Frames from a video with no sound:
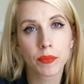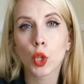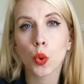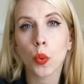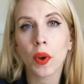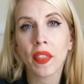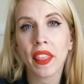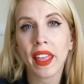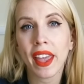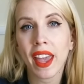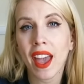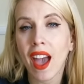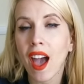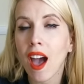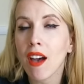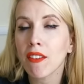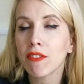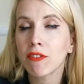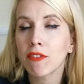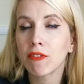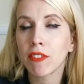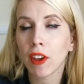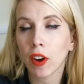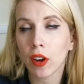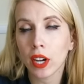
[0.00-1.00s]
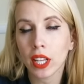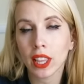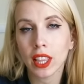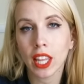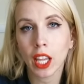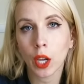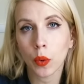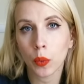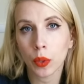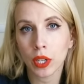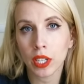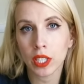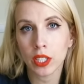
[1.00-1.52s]
So when they have very
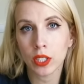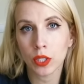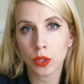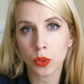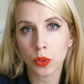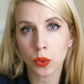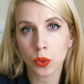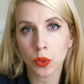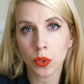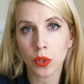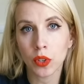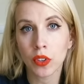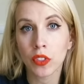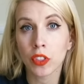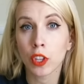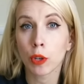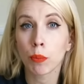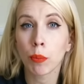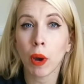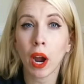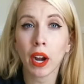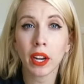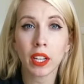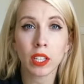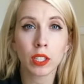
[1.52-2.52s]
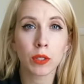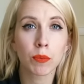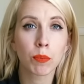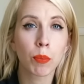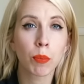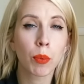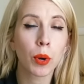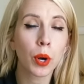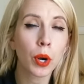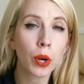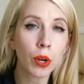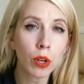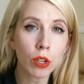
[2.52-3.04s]
liquidy stool, their body is
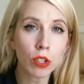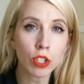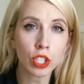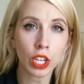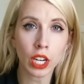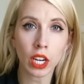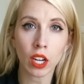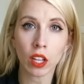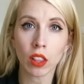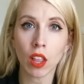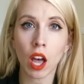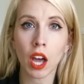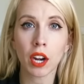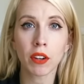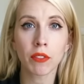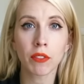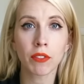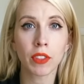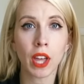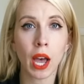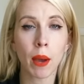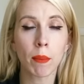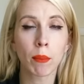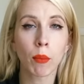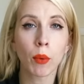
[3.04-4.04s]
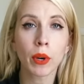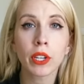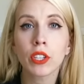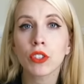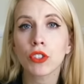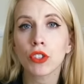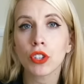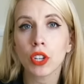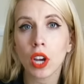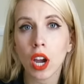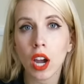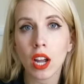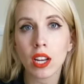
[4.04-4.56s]
purging a lot of that
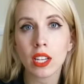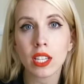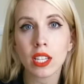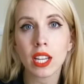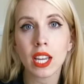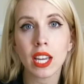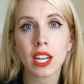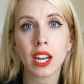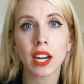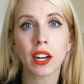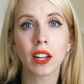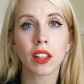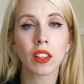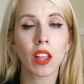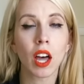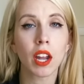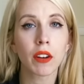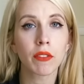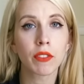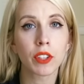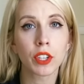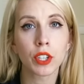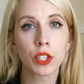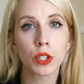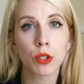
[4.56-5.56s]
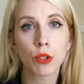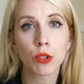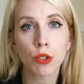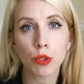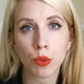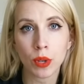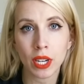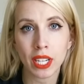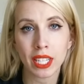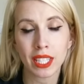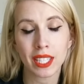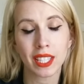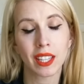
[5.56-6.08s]
moisture content and a lot of the
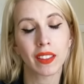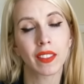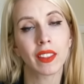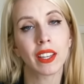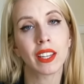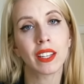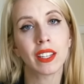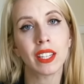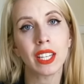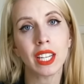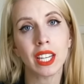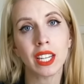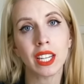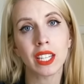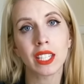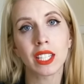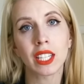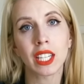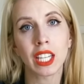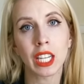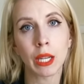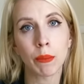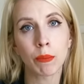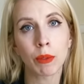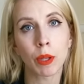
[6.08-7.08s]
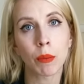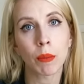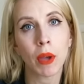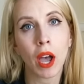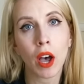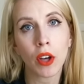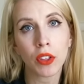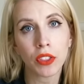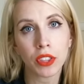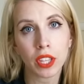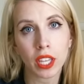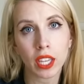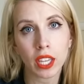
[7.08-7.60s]
nutrients that they need to keep them
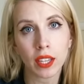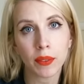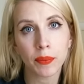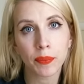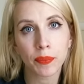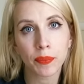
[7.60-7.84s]
healthy.